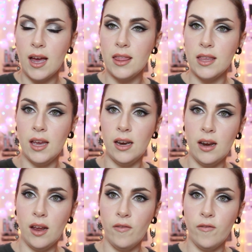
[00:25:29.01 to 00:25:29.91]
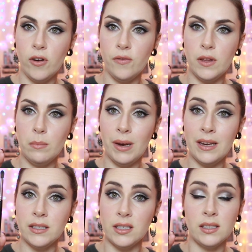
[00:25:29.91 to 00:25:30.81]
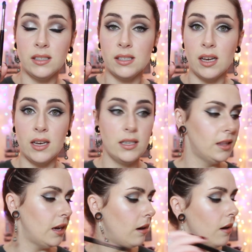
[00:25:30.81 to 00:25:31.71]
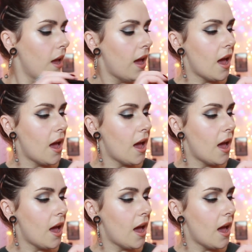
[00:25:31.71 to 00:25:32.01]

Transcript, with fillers: and then a fluffy blending side there.